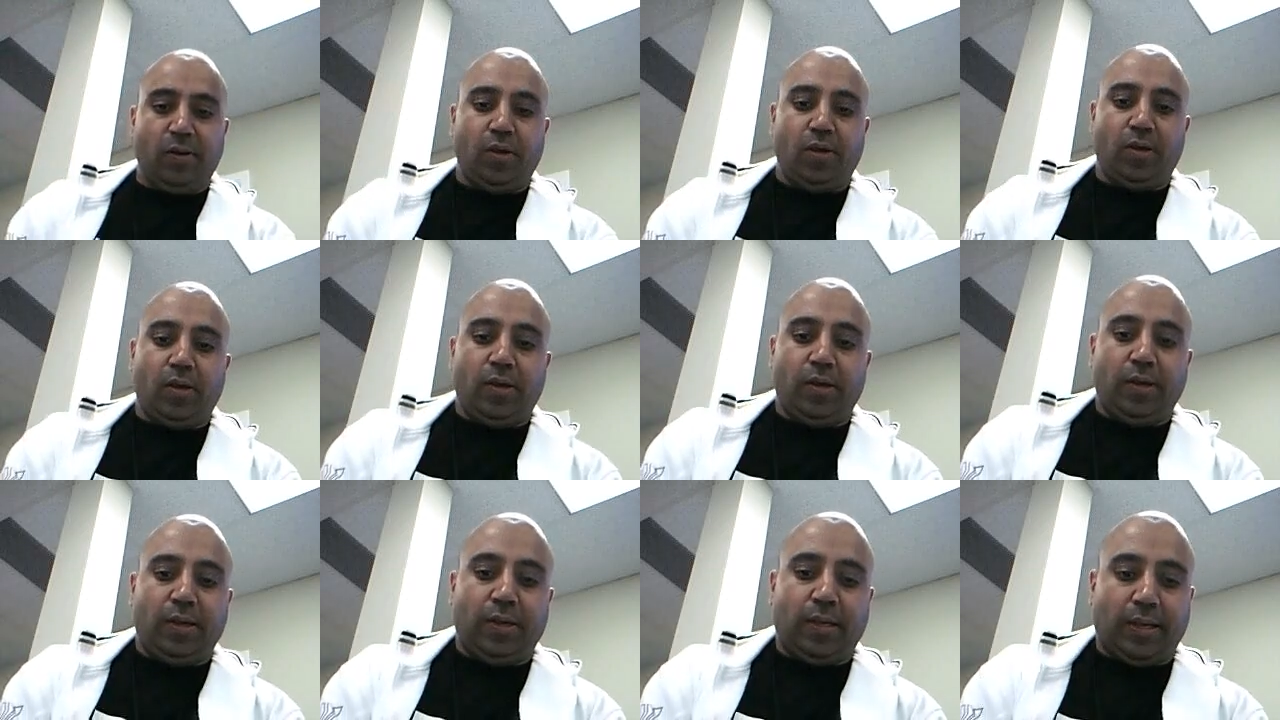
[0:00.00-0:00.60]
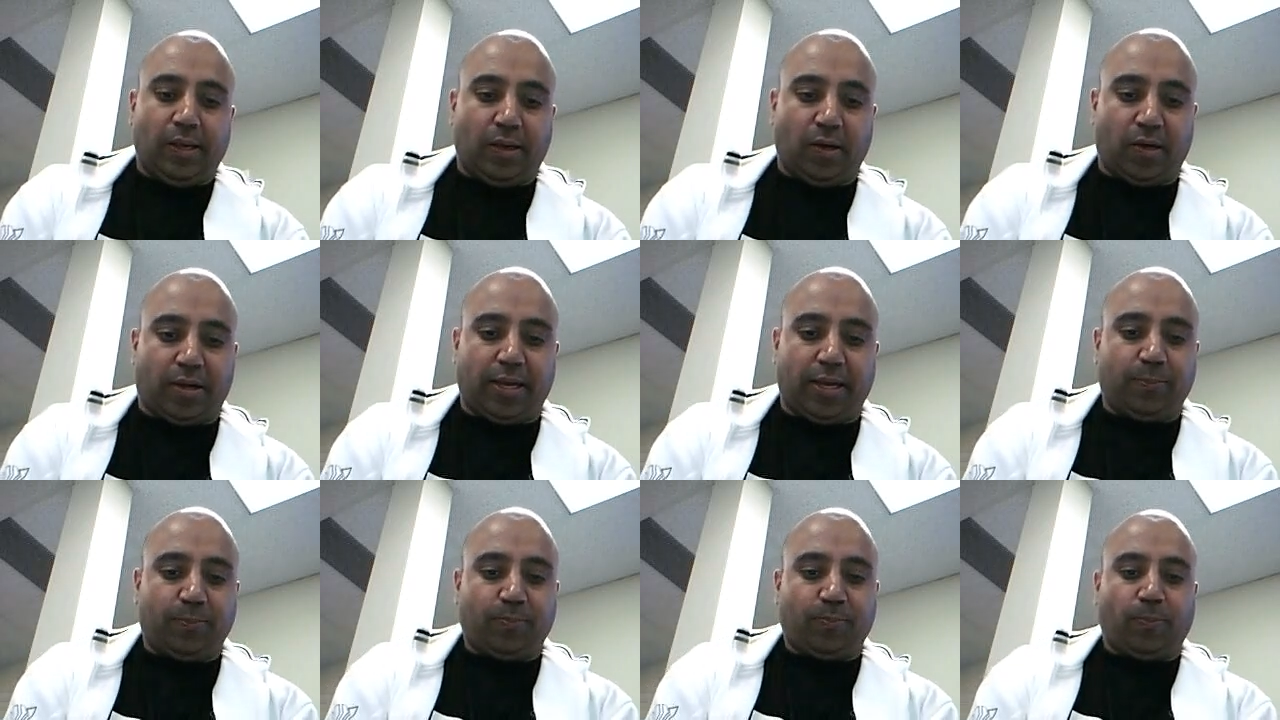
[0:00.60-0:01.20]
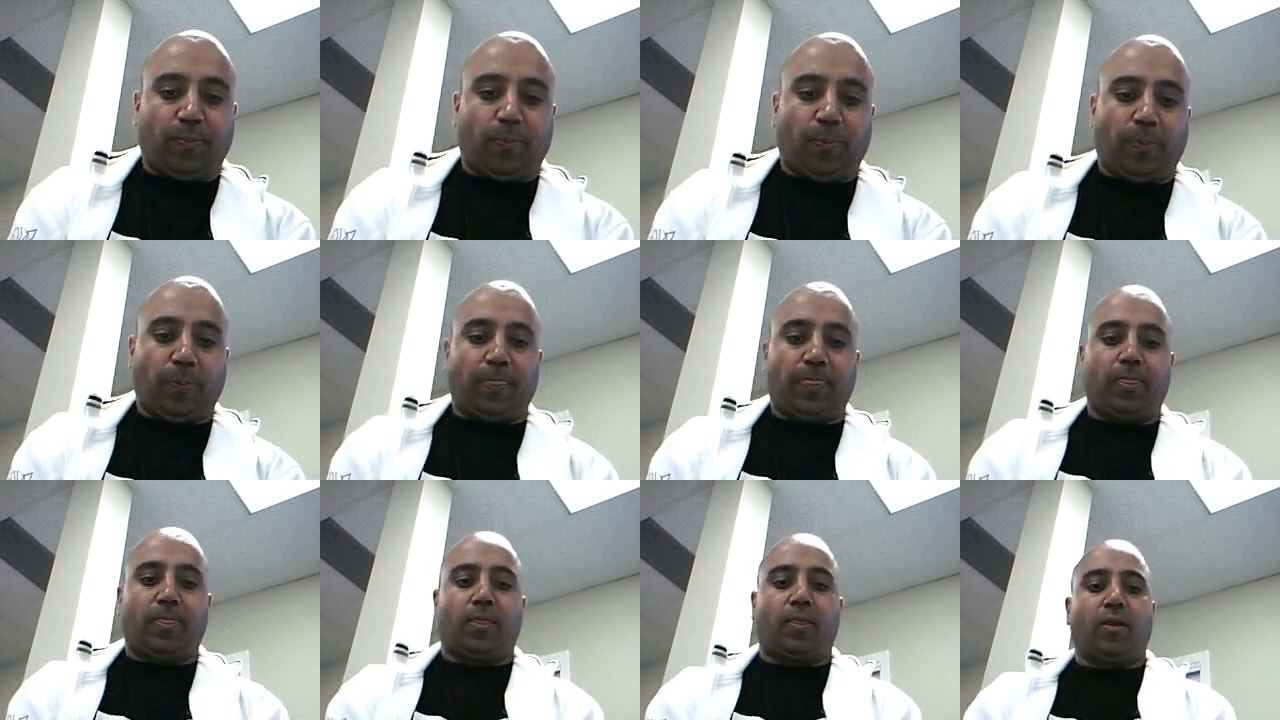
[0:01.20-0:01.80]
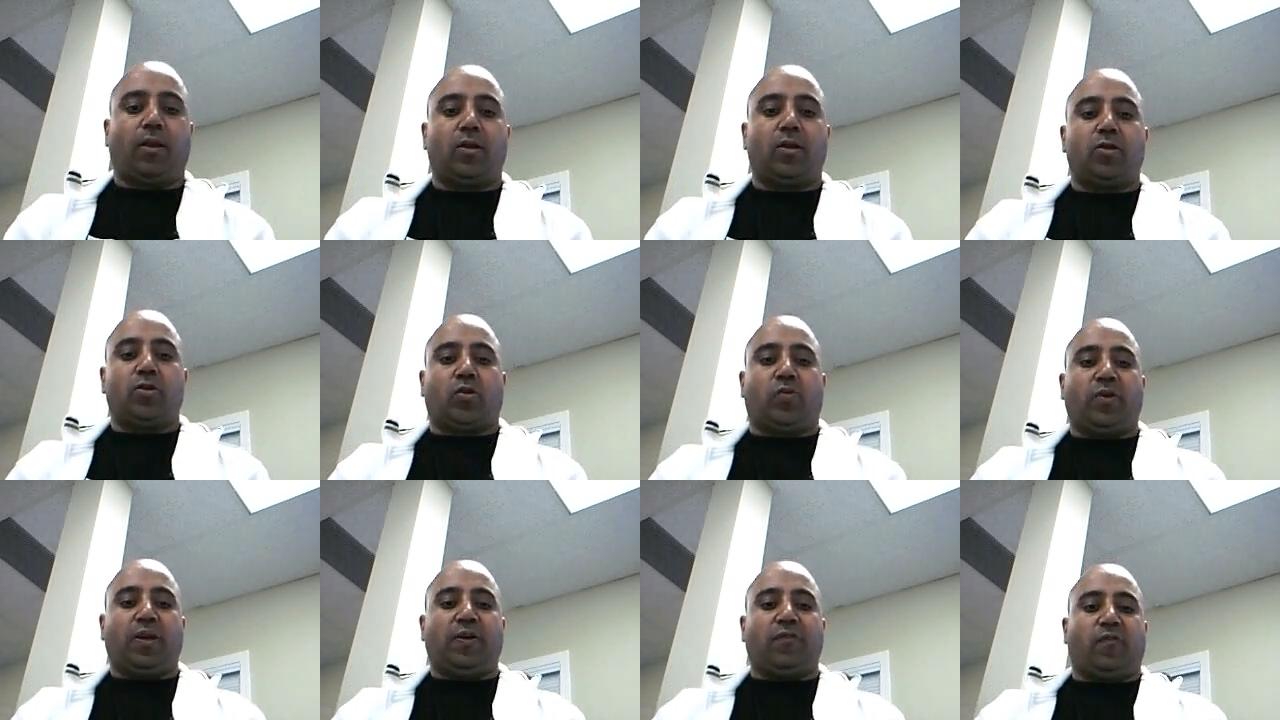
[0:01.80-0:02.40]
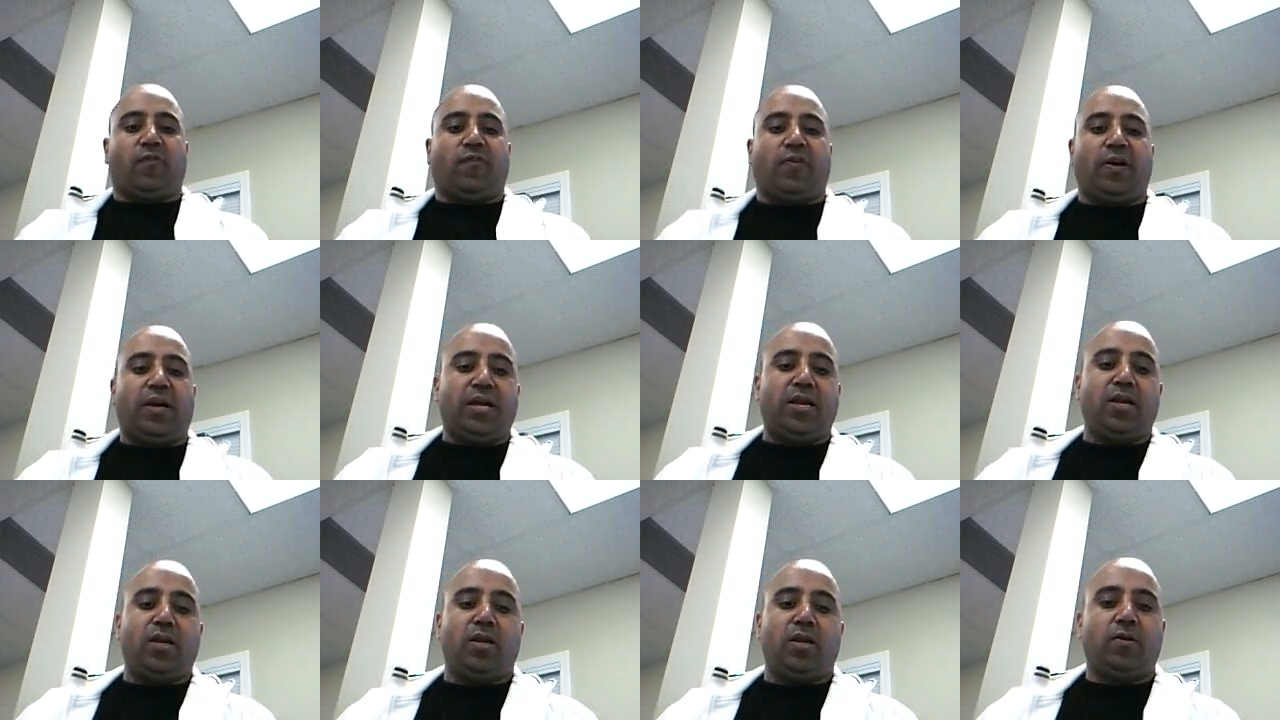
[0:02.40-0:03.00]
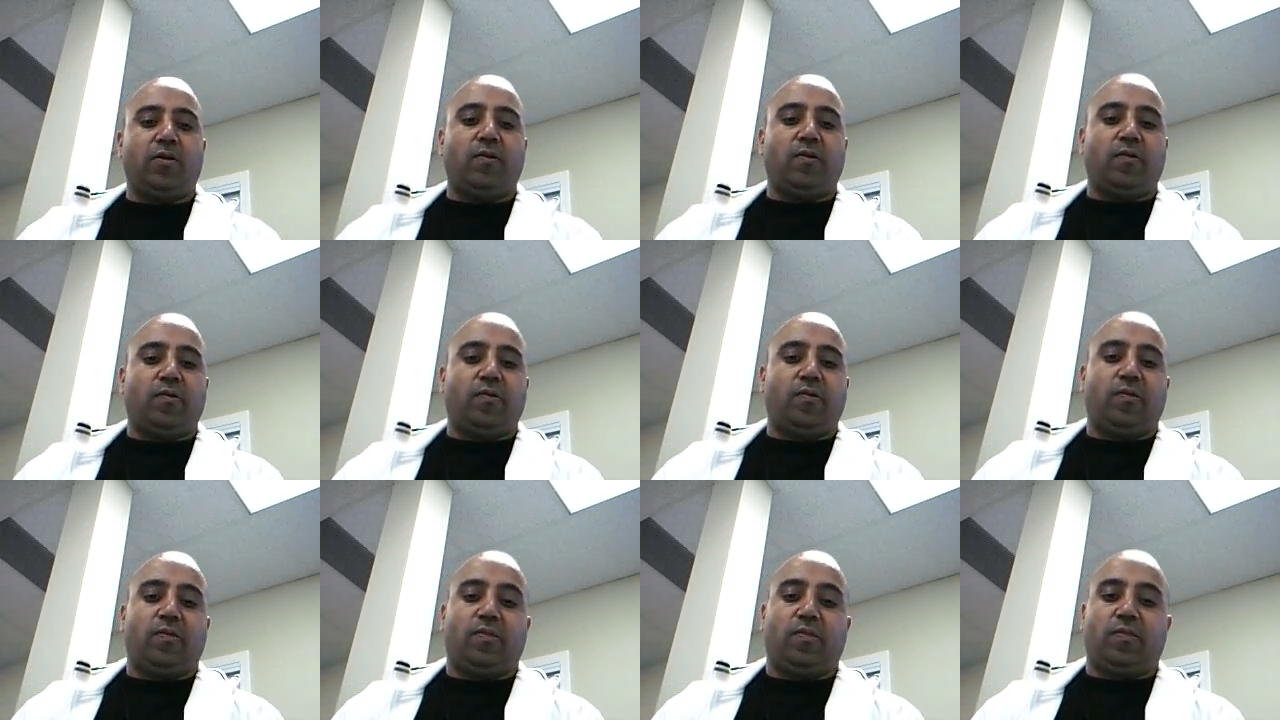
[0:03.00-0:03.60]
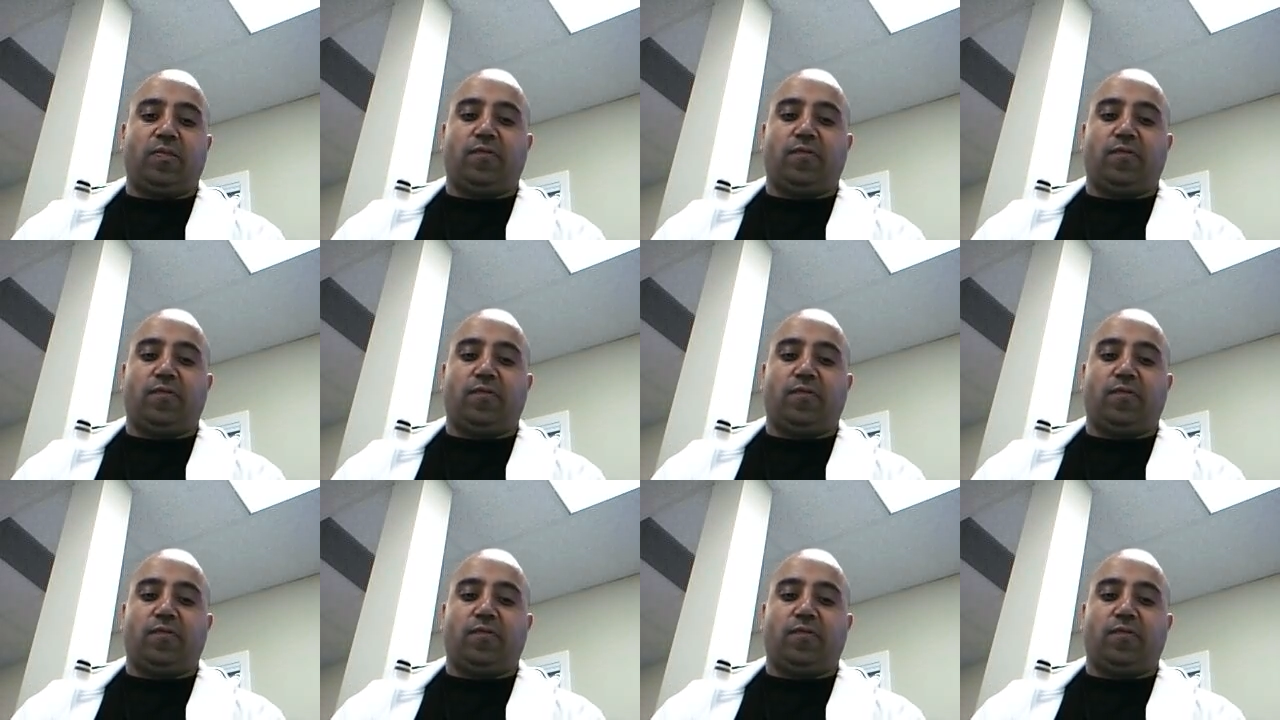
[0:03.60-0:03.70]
Question number 17. Exclusive. EXCLUSIV.